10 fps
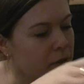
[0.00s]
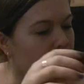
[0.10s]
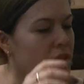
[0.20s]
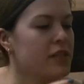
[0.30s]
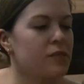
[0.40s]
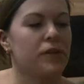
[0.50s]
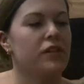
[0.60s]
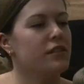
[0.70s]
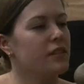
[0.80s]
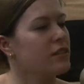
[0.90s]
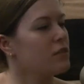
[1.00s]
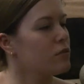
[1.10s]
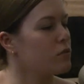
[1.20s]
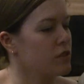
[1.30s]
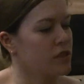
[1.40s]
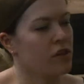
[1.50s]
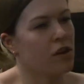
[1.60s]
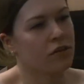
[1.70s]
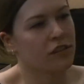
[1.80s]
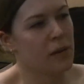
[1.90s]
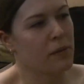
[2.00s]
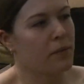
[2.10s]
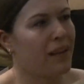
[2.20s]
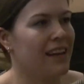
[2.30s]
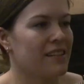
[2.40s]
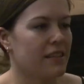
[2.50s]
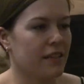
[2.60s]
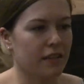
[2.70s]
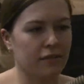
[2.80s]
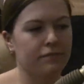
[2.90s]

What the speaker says: probably just because this isn't all just crappy plastic.